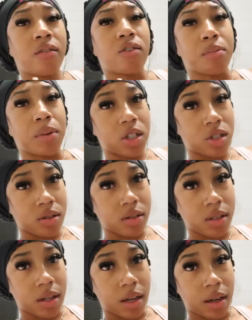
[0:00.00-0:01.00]
for pictures
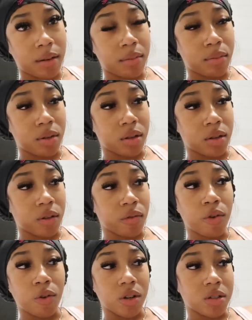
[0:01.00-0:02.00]
today, but
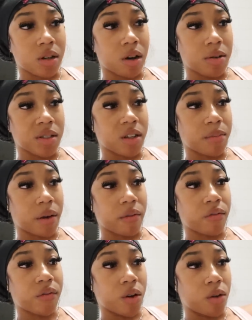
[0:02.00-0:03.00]
of course I always have my
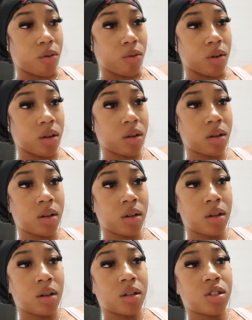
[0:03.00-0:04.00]
phone
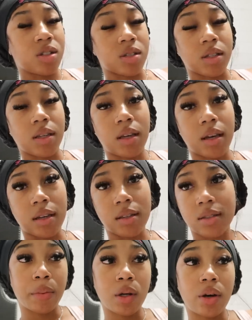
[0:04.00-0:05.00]
just in
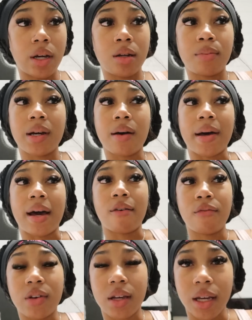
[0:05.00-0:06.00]
case. Let me go ahead and pick up my
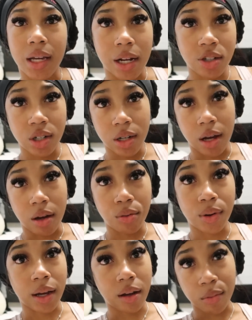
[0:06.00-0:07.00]
outfit and I'll show y'all
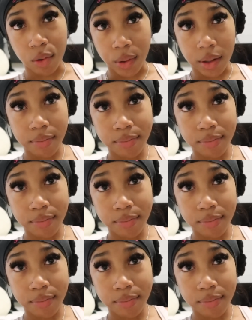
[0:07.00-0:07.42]
what I come up with.